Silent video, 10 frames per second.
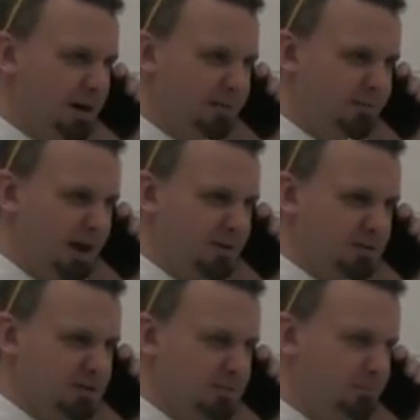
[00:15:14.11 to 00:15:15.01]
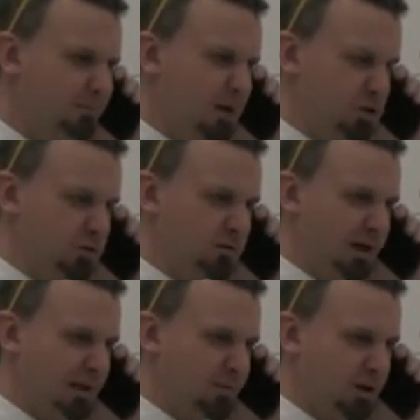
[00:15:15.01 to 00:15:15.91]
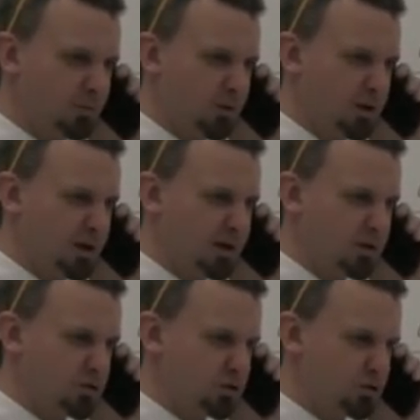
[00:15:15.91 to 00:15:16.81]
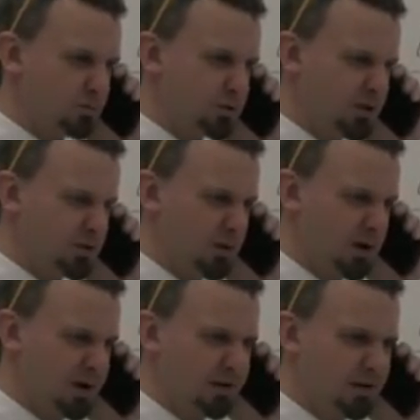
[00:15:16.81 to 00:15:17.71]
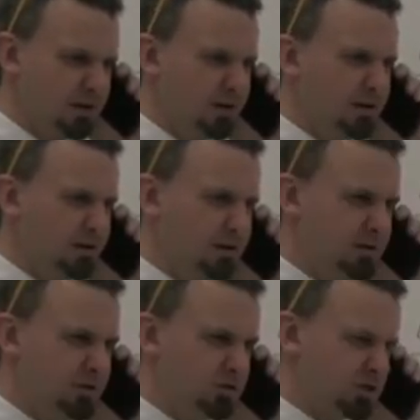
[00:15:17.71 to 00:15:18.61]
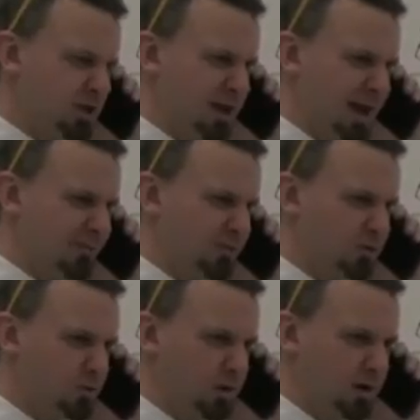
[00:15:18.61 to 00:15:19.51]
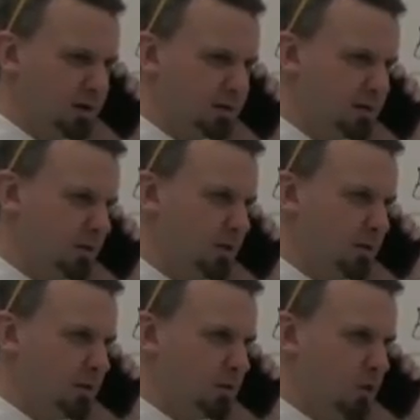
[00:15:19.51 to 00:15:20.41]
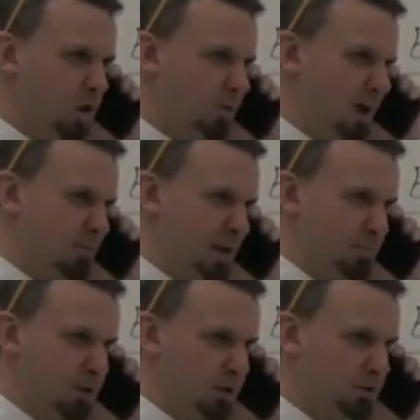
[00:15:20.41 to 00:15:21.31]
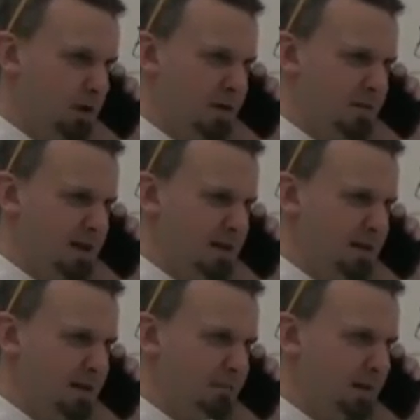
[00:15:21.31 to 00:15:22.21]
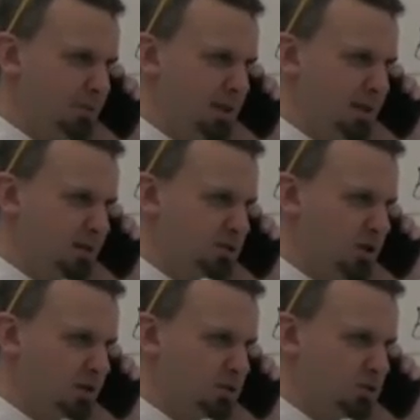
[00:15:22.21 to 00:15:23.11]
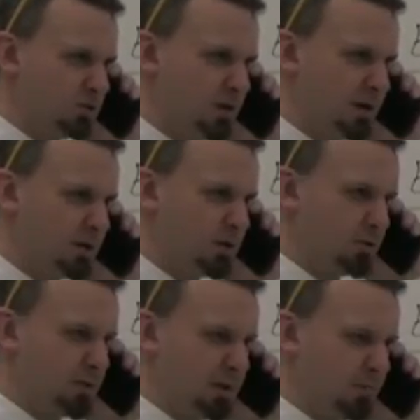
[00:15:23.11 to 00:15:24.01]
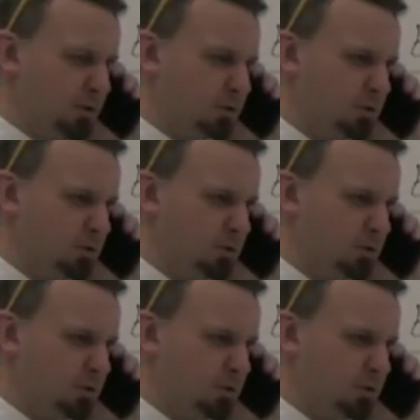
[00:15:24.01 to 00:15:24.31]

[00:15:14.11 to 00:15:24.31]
found some major fame here working on YouTube, so you're just going to have to call my people, and then maybe they can talk to your people.